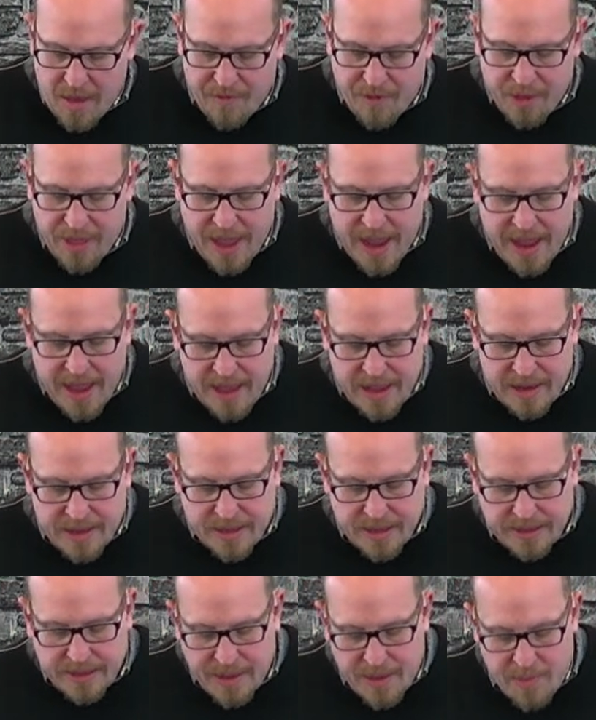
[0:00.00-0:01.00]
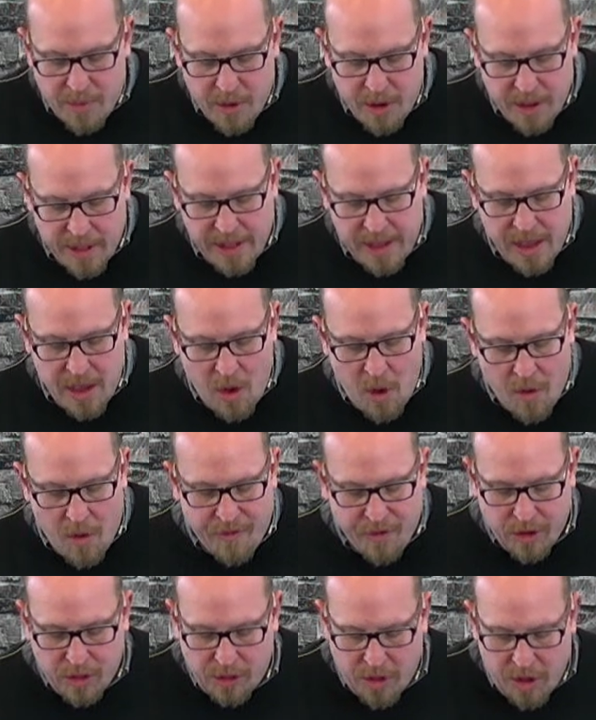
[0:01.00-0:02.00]
For they deliberately
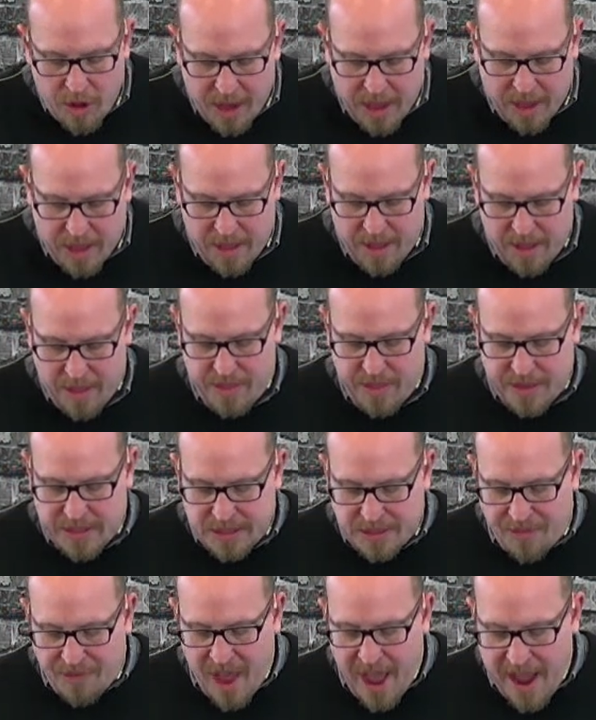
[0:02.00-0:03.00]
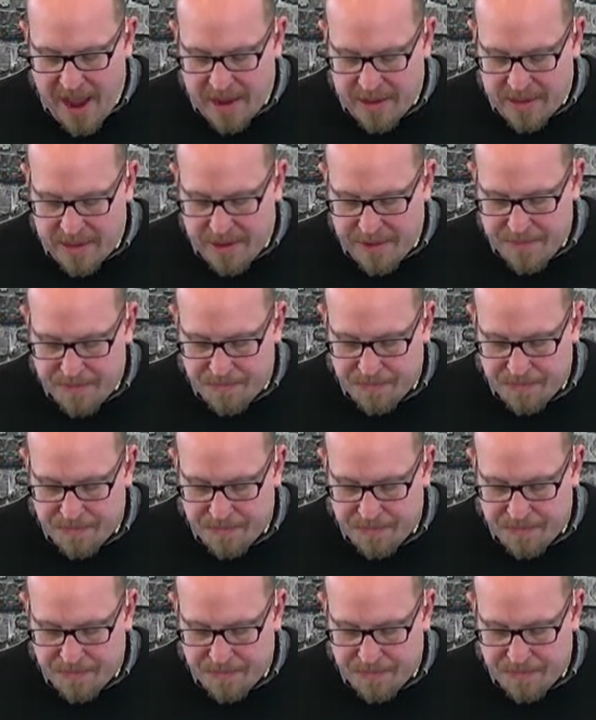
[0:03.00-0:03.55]
overlook this fact